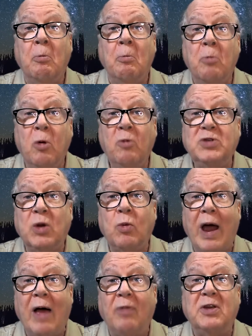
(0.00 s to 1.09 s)
moves
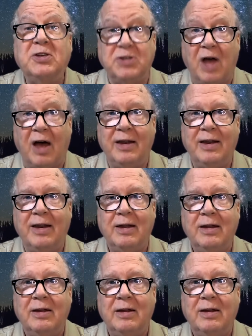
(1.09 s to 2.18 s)
around the sun.
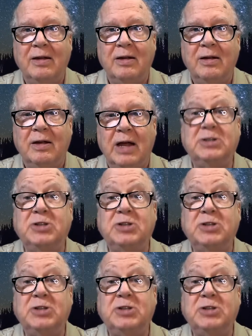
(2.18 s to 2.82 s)
And